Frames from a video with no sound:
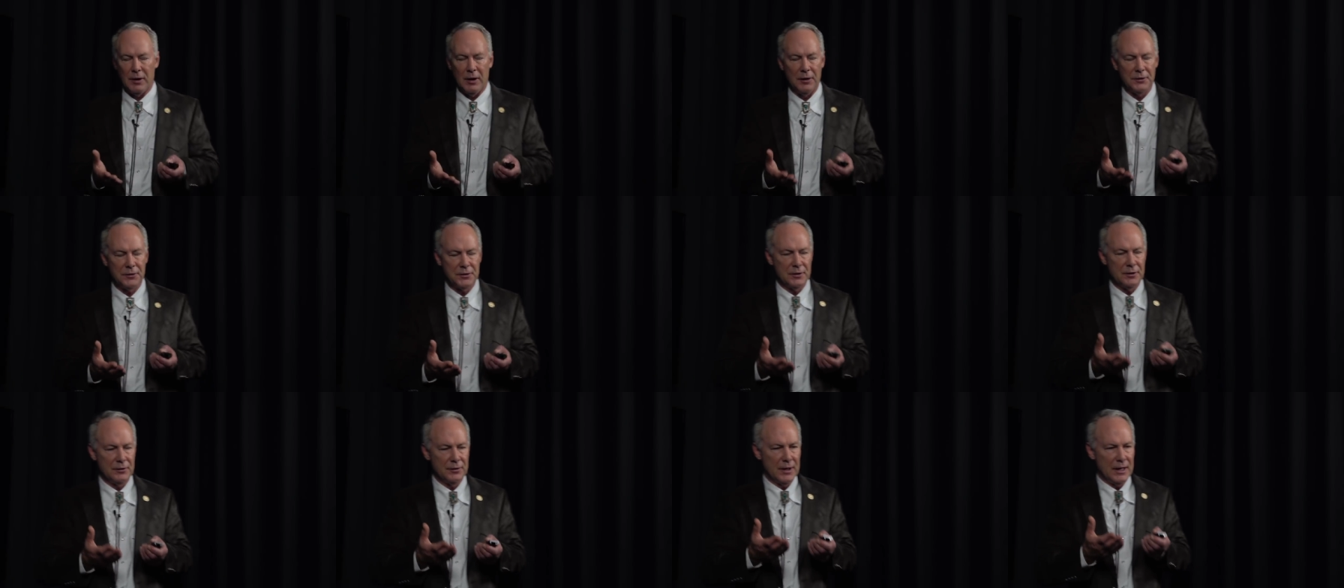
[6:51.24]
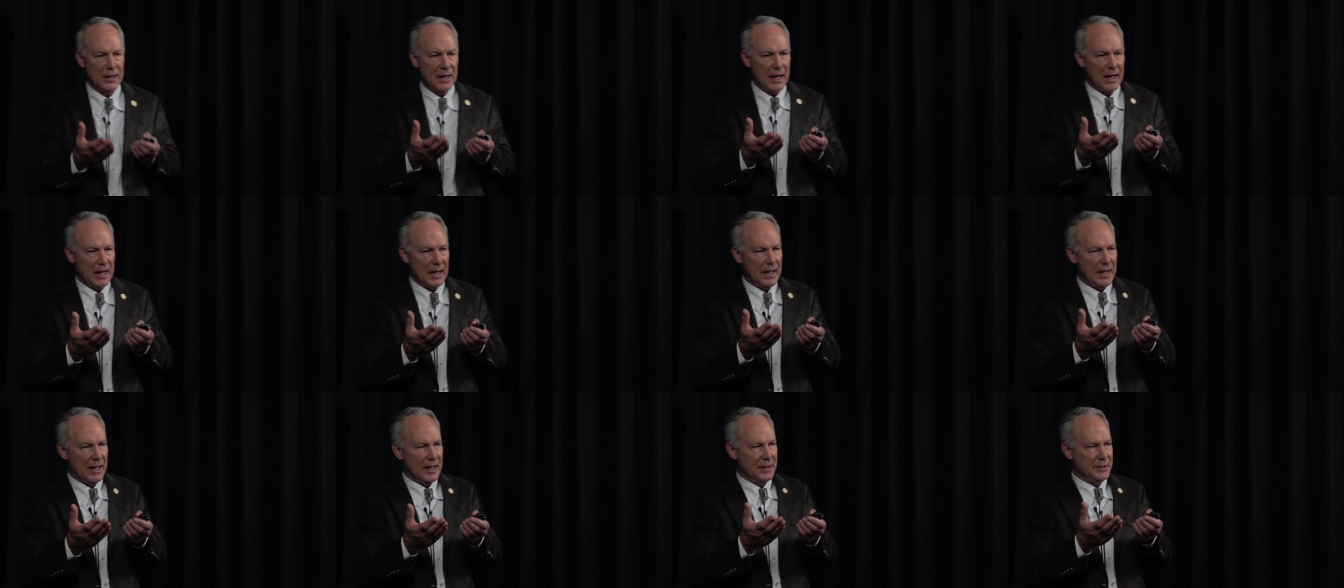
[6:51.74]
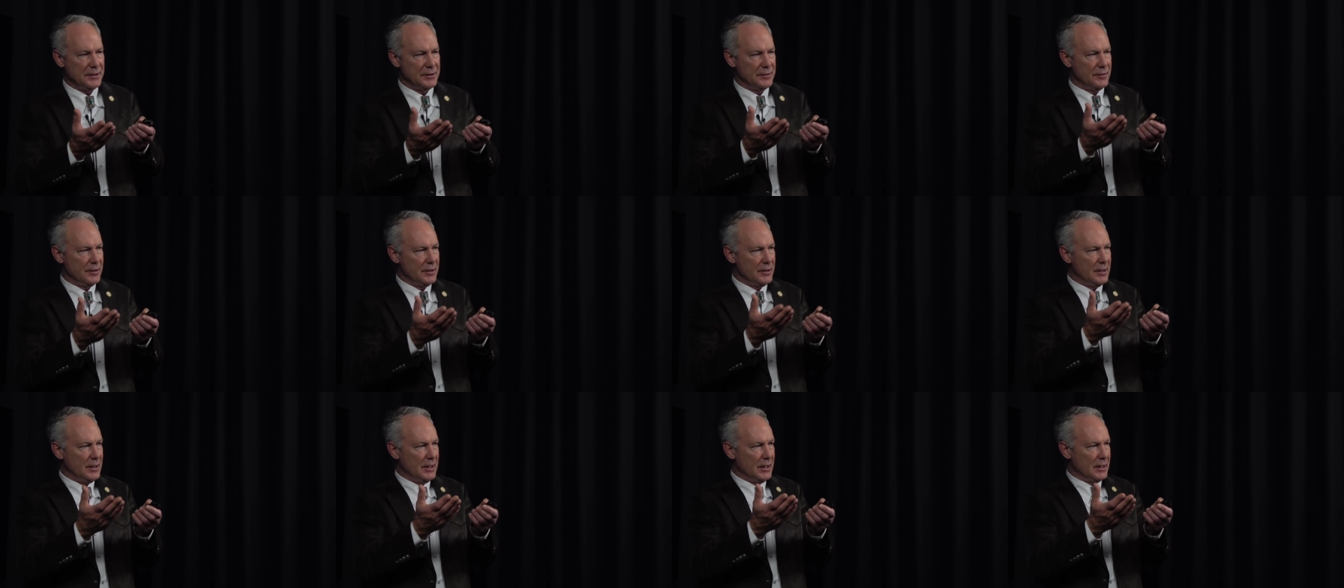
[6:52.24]
and also guides
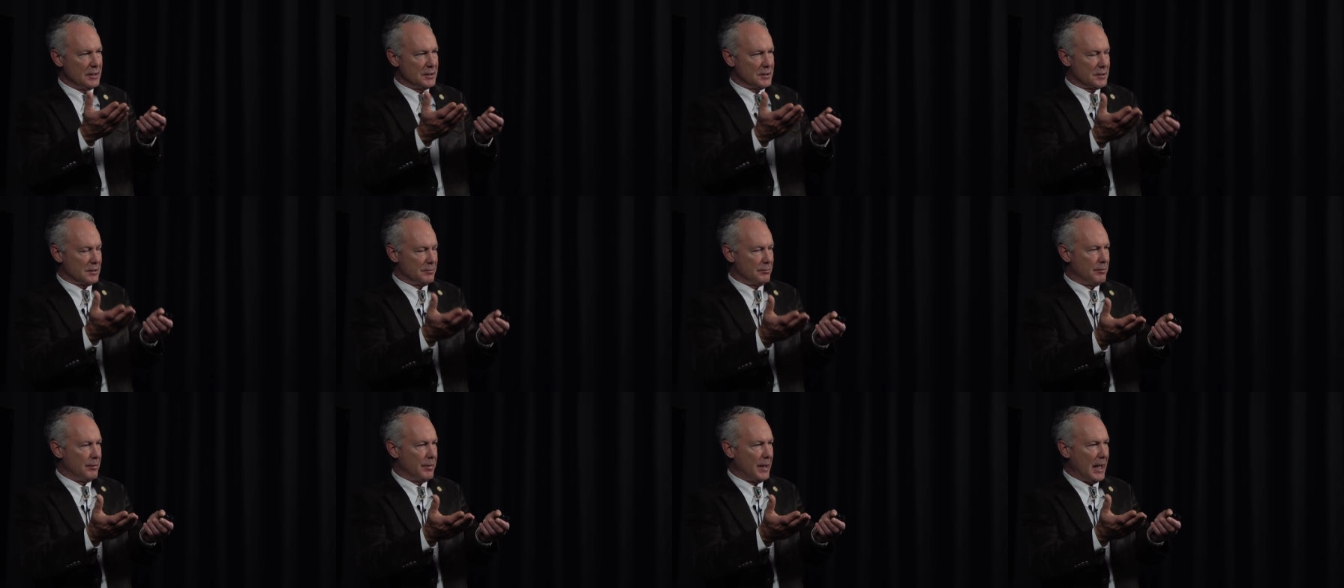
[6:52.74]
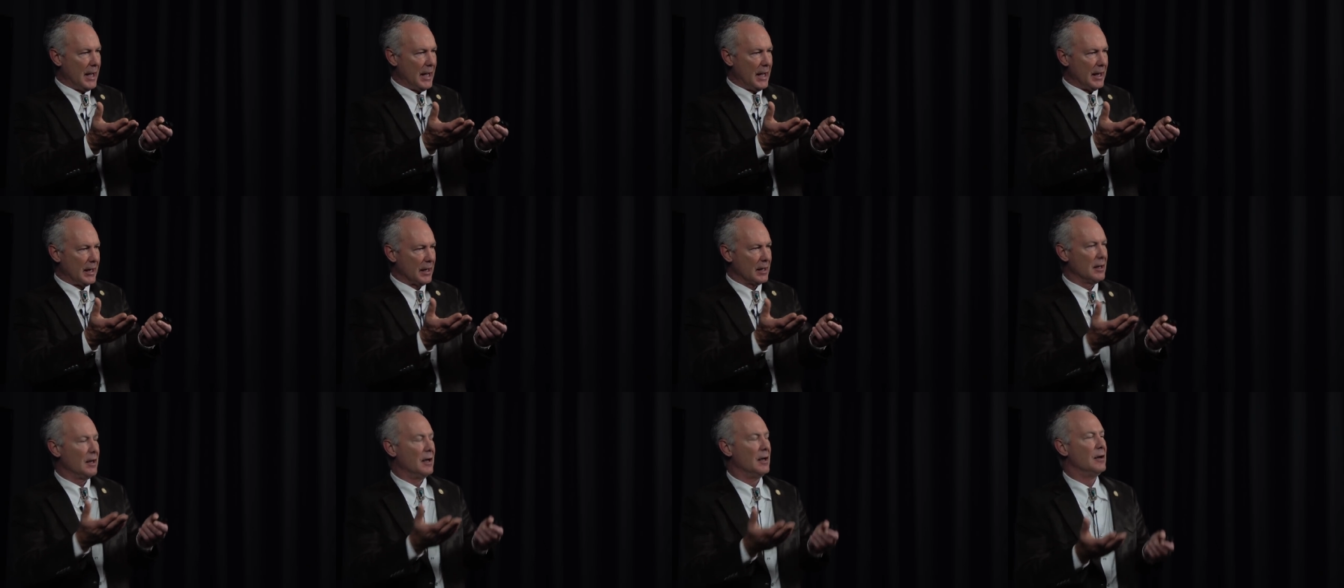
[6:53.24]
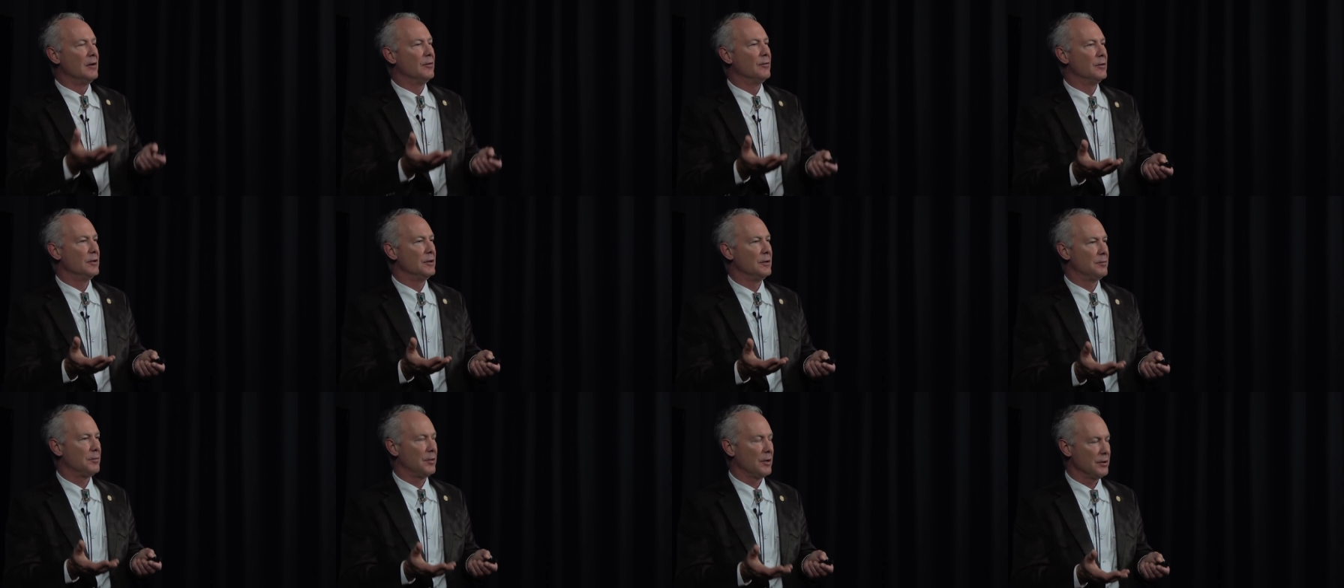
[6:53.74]
the disc back
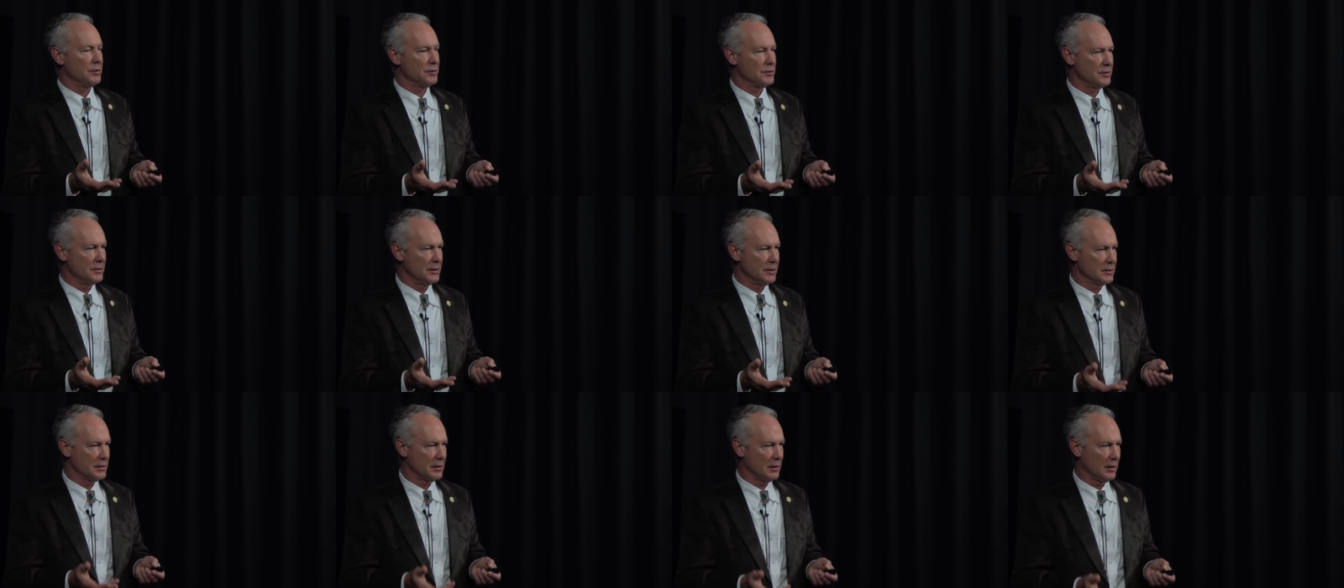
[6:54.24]
when the person is